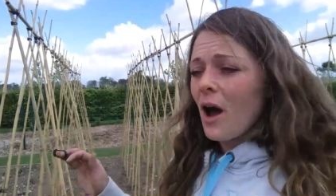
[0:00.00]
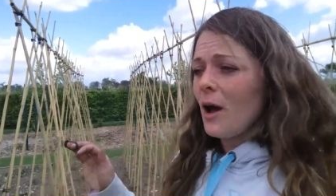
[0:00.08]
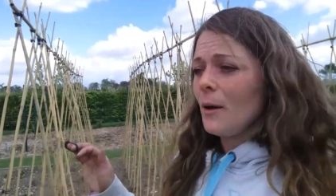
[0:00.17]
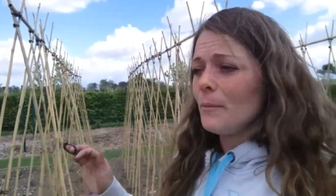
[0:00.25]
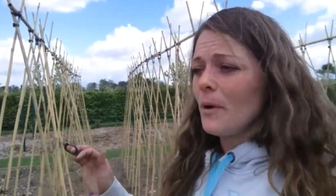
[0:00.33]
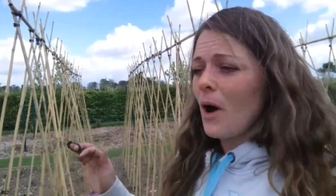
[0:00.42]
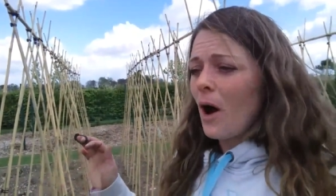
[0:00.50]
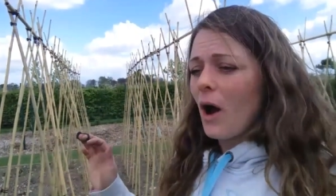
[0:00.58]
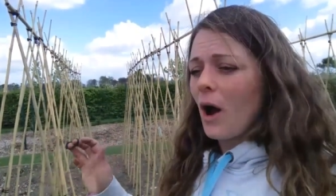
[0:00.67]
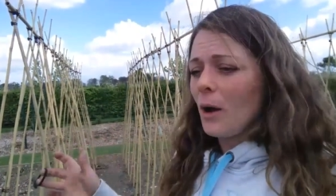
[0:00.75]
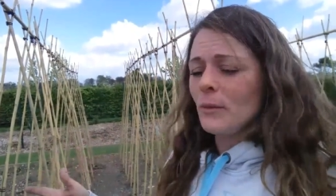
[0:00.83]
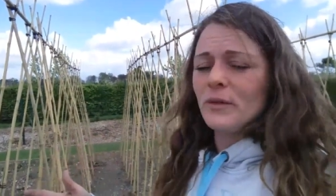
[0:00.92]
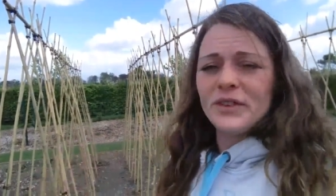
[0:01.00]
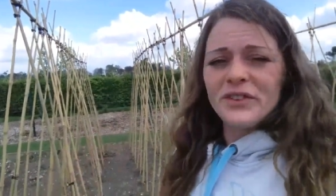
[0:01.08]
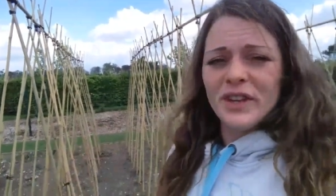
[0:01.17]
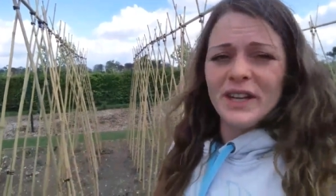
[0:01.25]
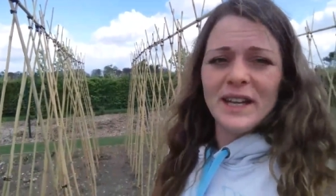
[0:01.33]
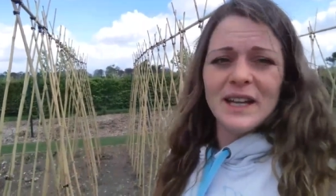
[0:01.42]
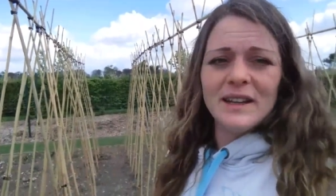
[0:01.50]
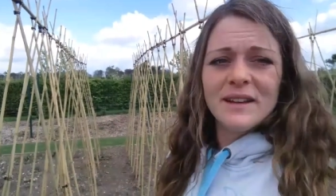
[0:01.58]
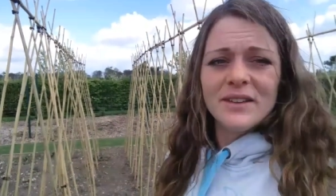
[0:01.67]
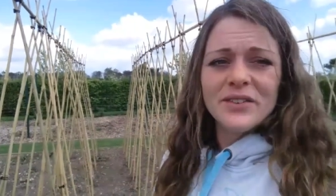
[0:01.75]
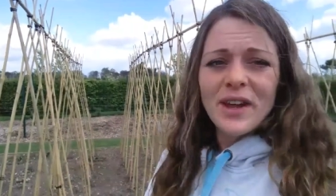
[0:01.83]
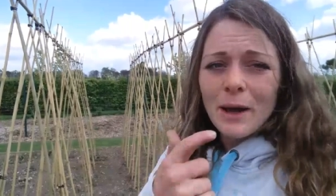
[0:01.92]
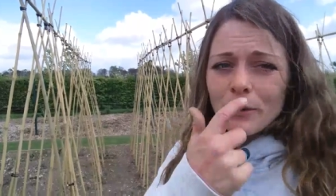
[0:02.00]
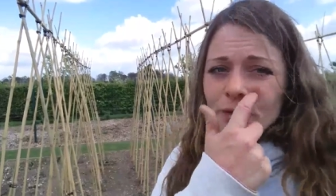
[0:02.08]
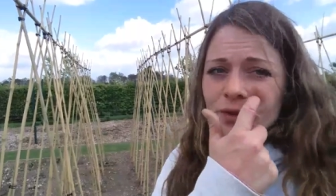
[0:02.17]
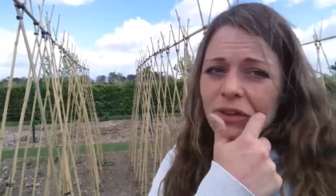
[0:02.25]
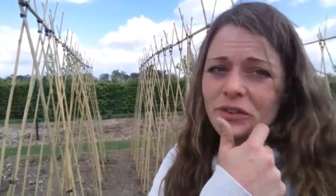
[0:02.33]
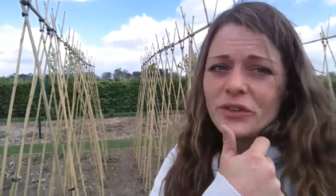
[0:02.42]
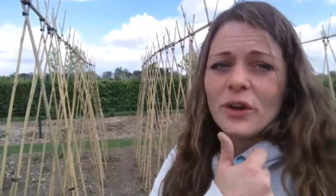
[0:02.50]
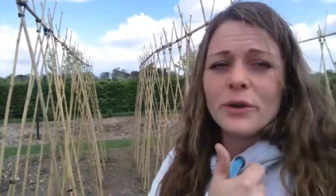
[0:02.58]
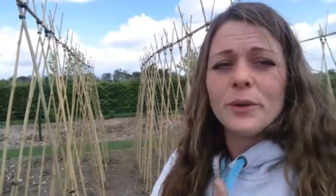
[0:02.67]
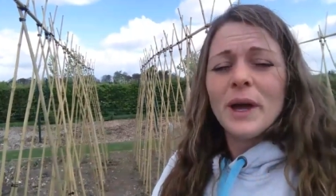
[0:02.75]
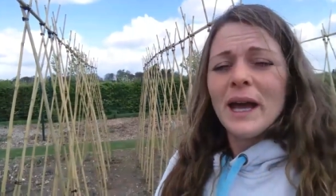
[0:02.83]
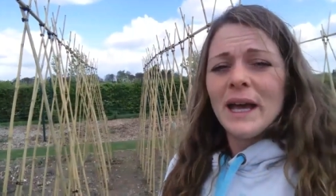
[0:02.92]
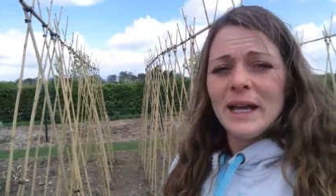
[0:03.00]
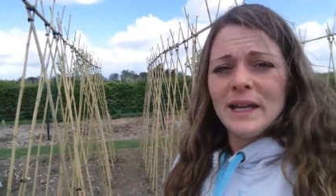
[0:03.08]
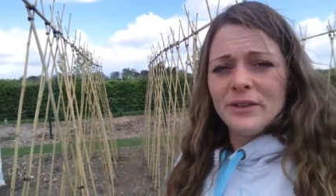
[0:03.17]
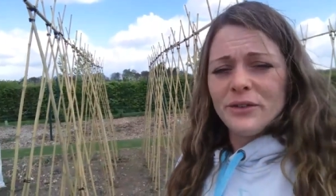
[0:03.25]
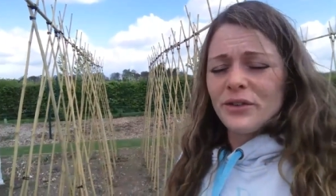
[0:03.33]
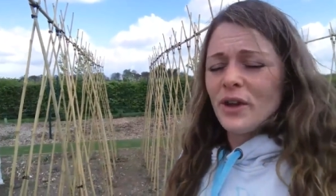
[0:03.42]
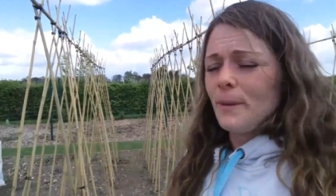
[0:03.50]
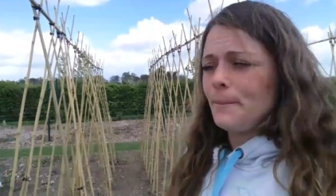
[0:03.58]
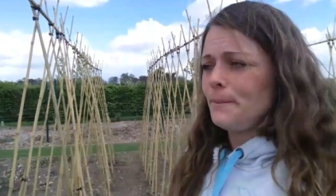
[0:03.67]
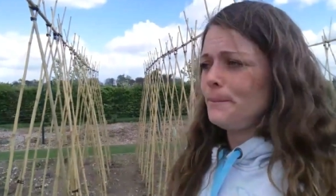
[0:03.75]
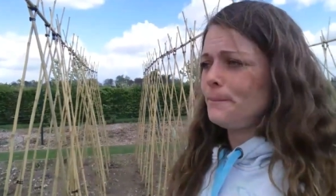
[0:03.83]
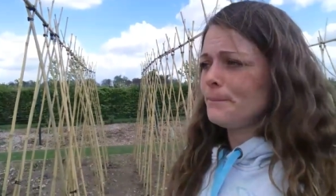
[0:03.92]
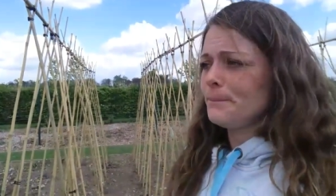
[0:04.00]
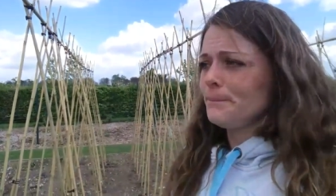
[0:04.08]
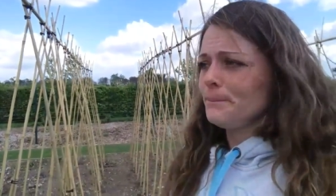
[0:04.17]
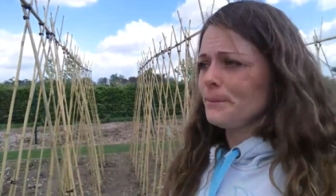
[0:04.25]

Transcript: Um, I'm obviously in the south, so it's... Um,